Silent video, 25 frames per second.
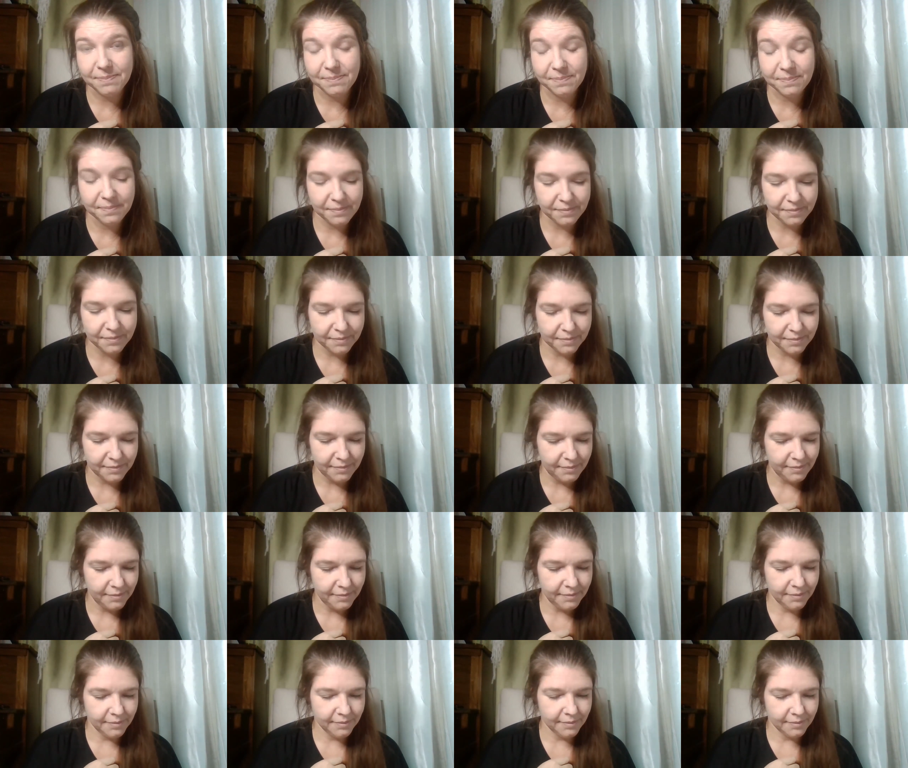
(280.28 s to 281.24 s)

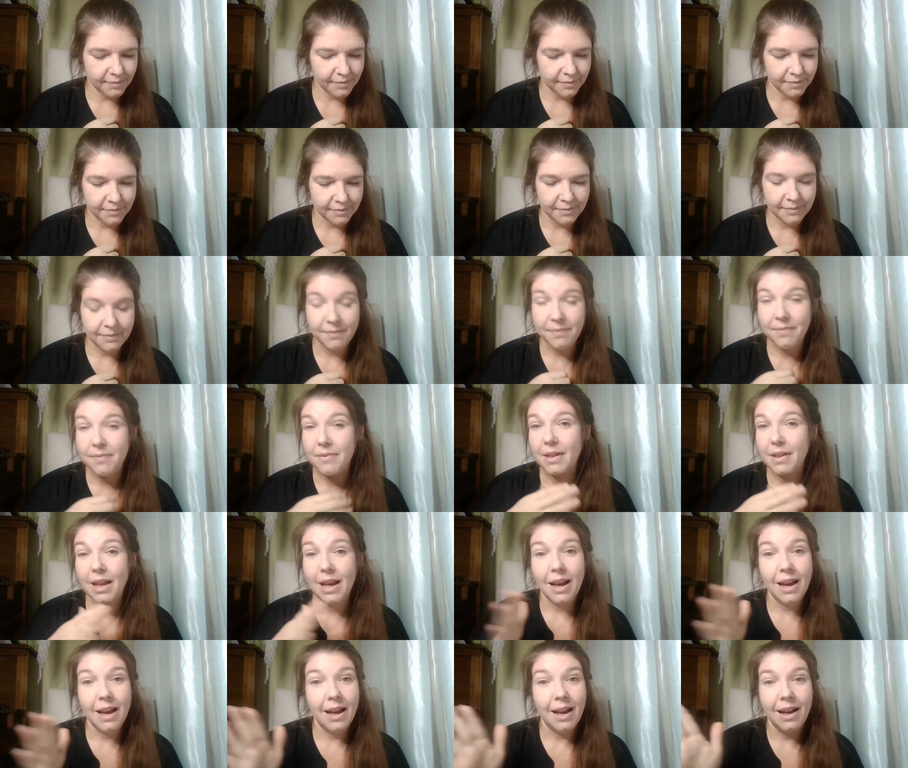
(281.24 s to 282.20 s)

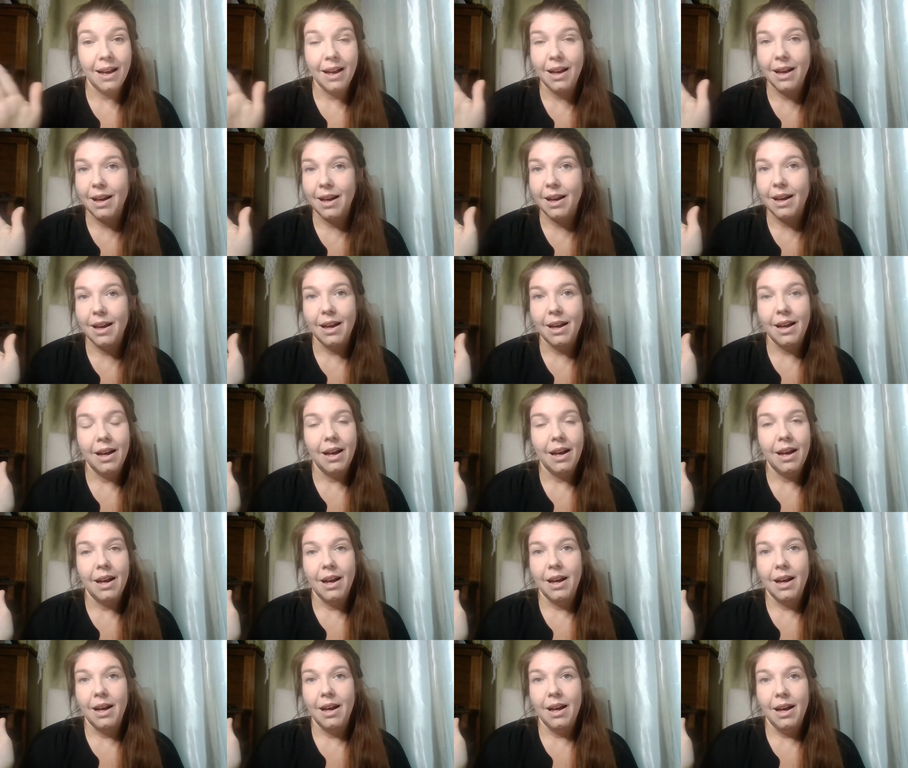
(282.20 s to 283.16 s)

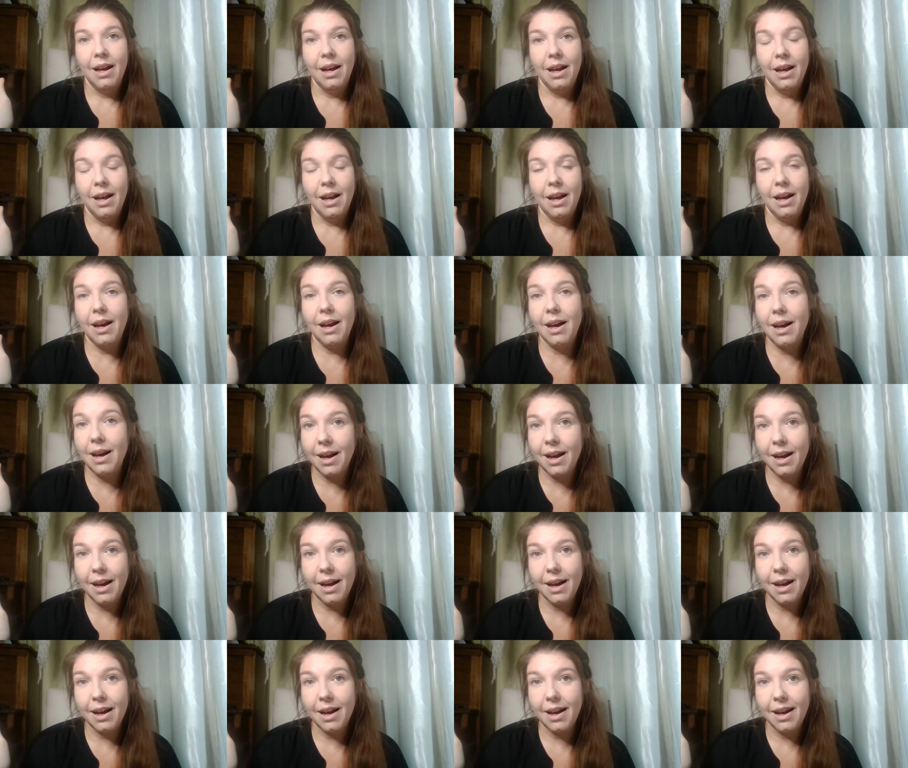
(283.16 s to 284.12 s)

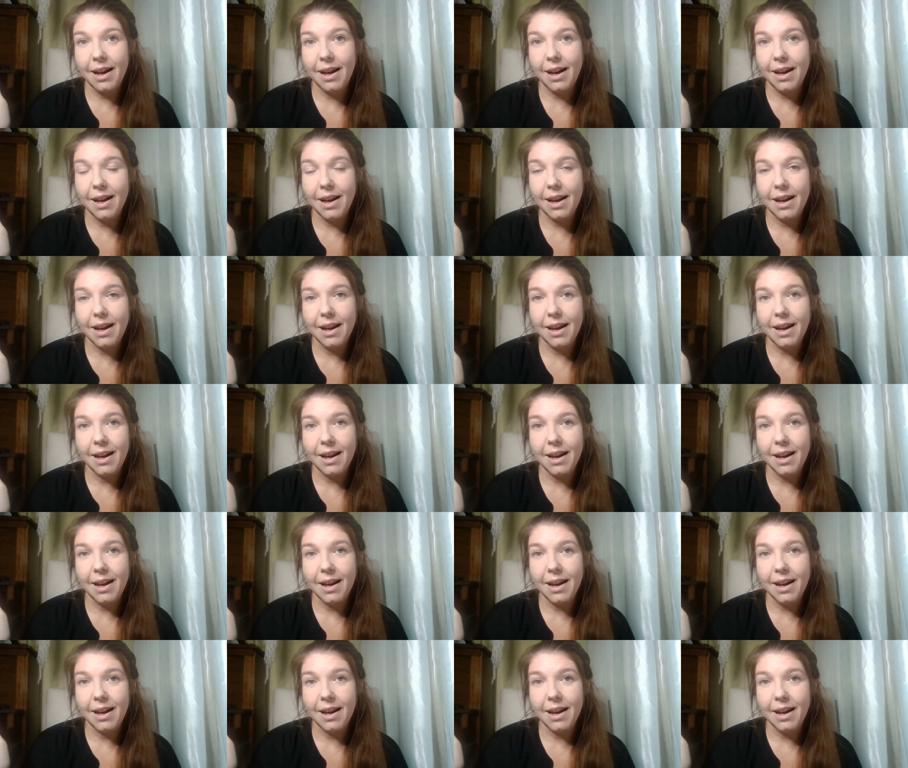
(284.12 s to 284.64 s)
[no speech]